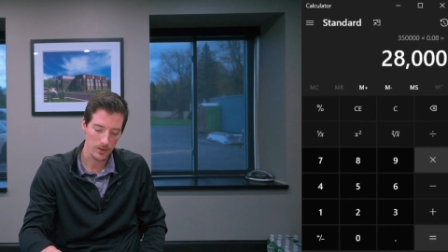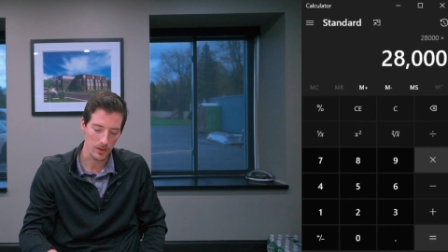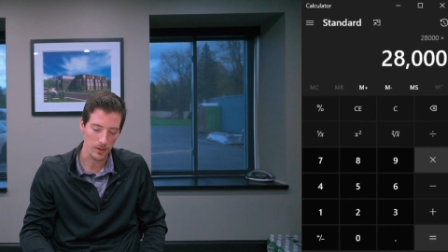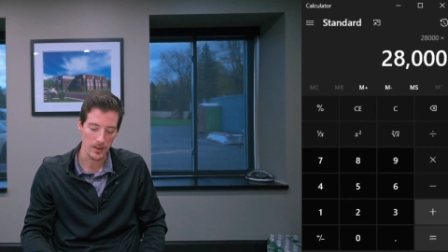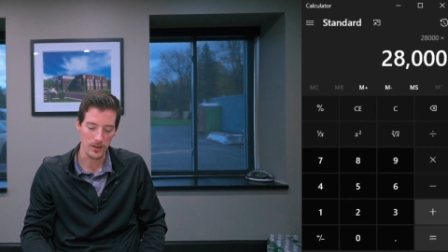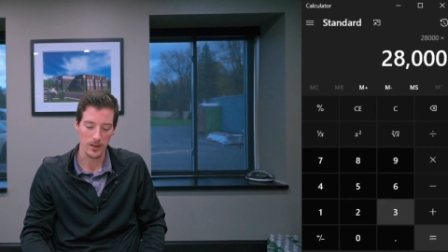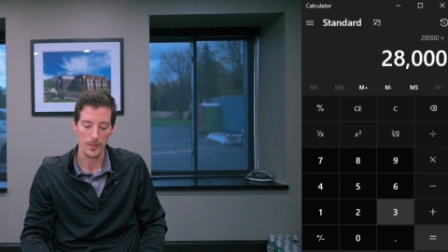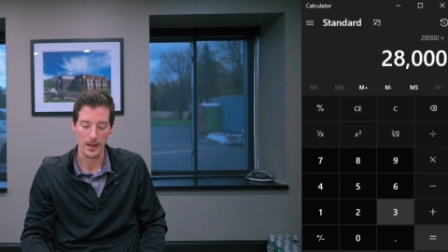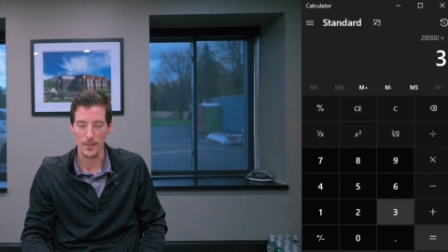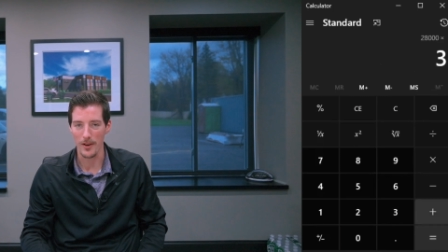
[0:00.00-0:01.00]
so he's going to
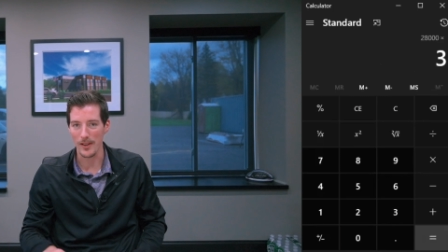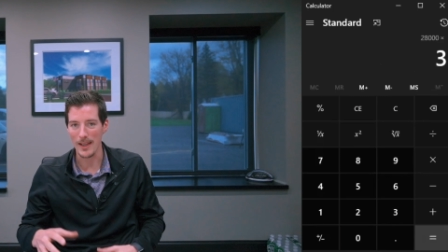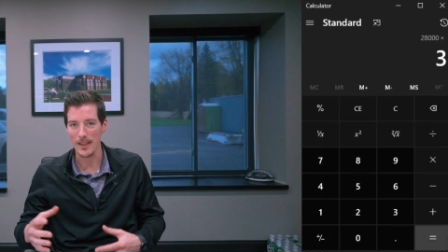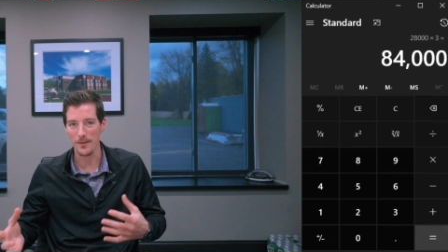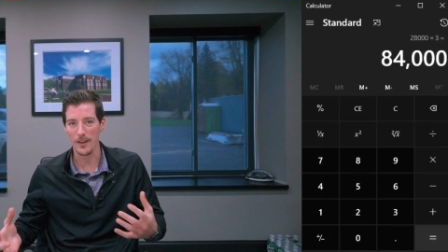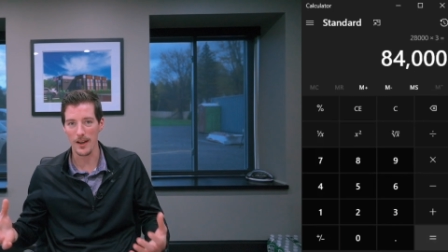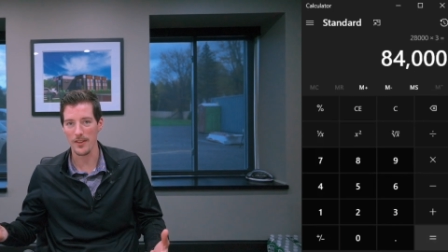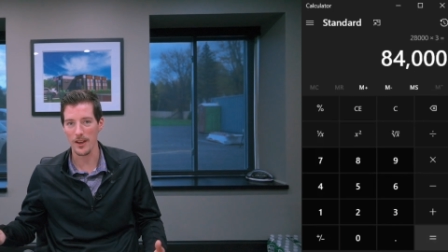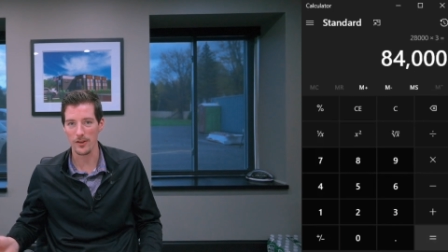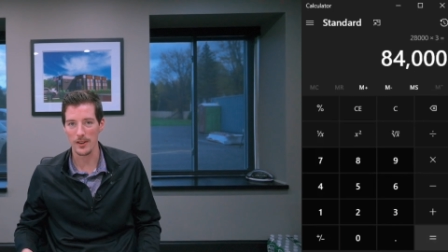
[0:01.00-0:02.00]
make about
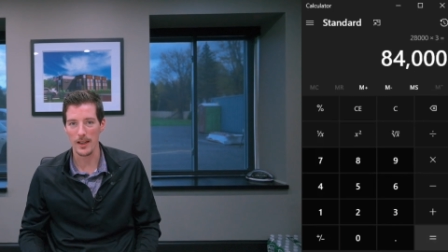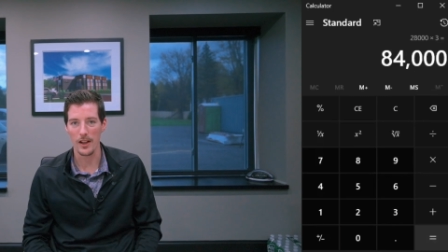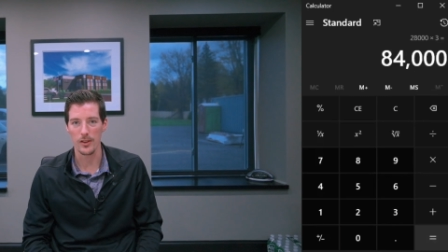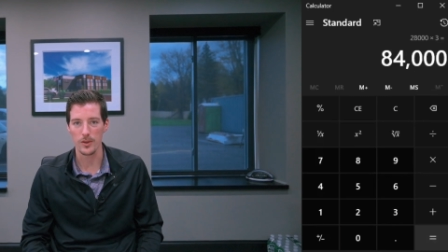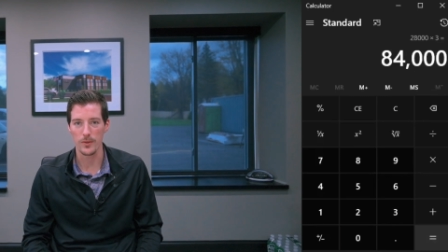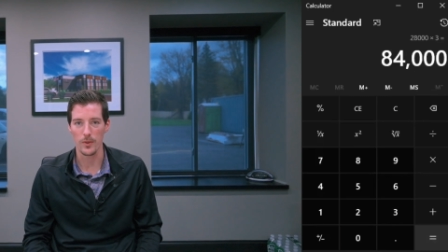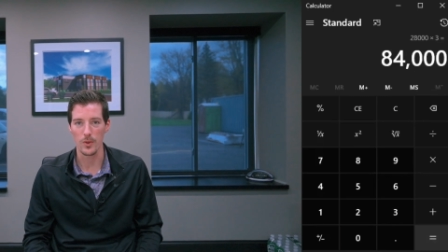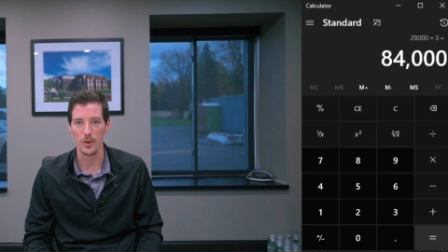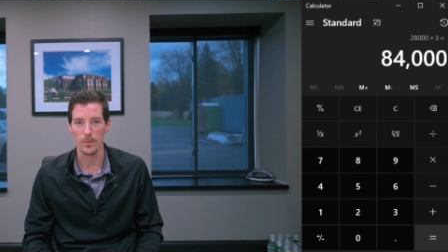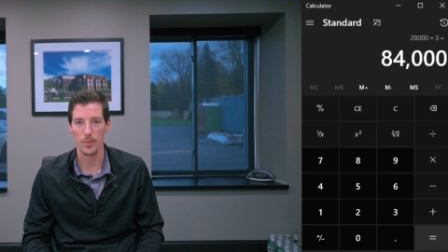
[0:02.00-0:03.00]
$85,000
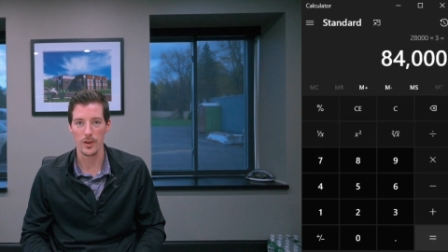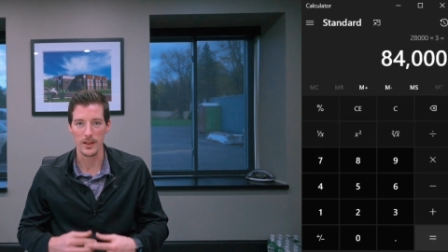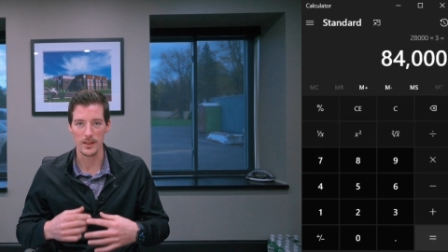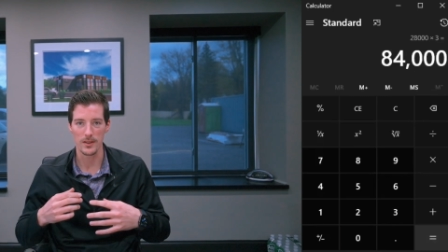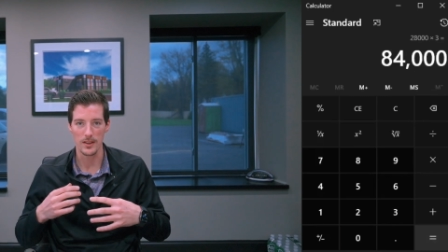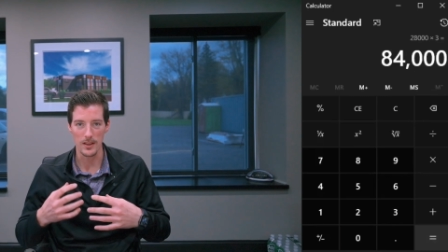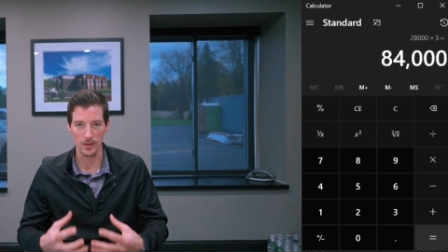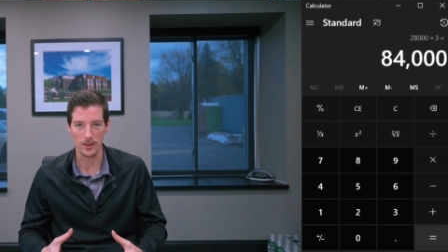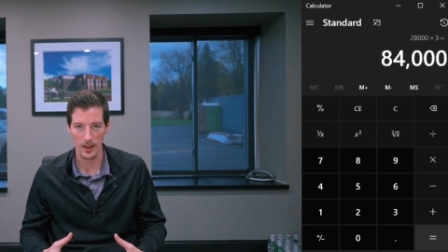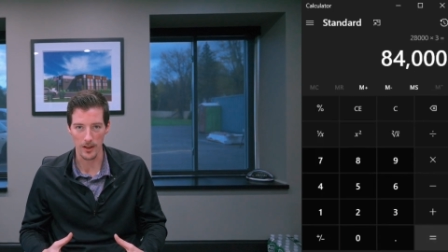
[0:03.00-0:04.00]
for putting this deal
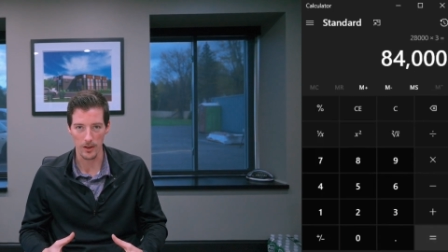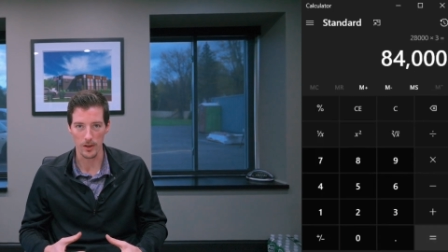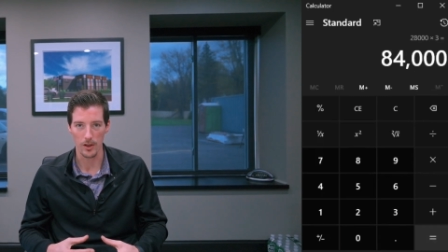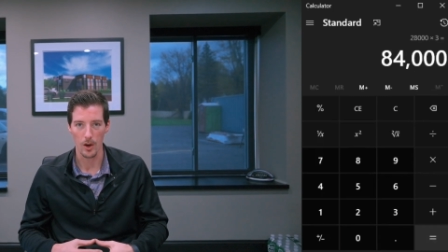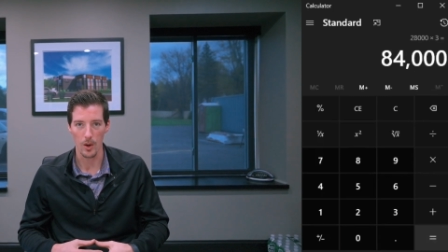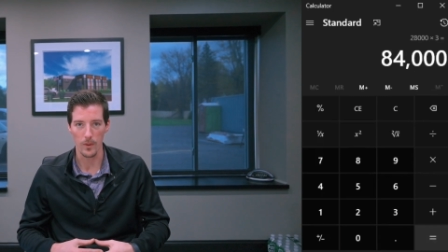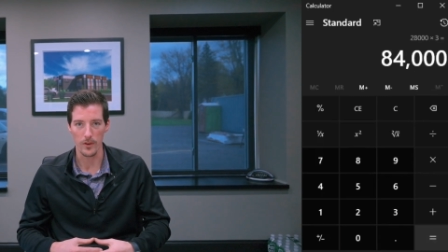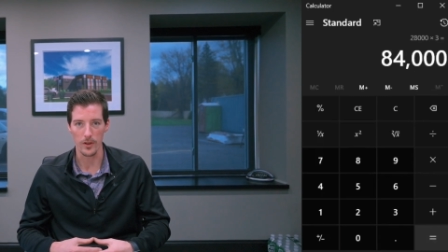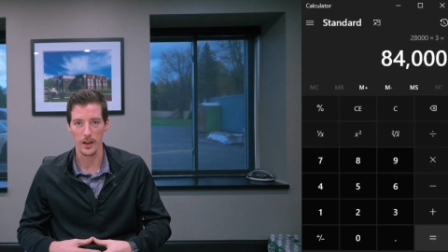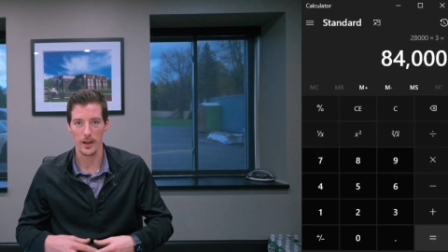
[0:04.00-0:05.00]
together
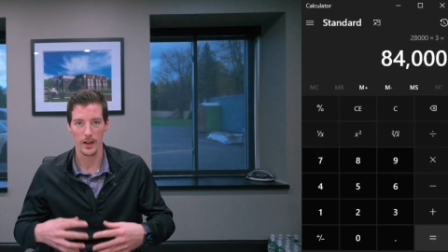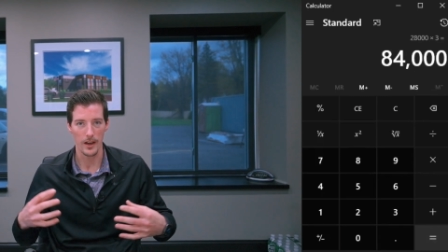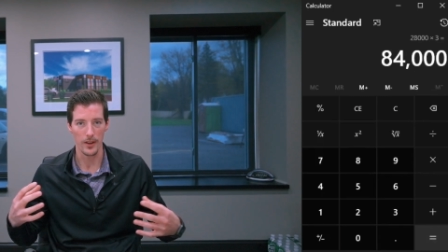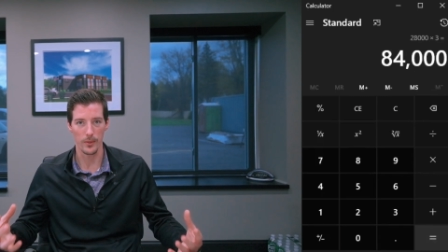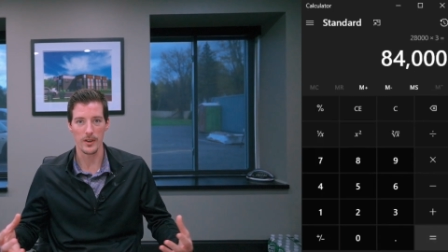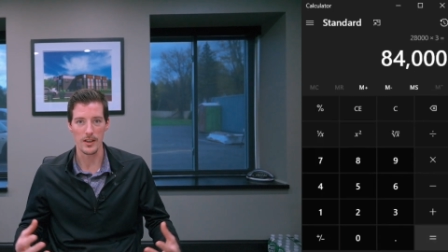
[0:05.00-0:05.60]
over 3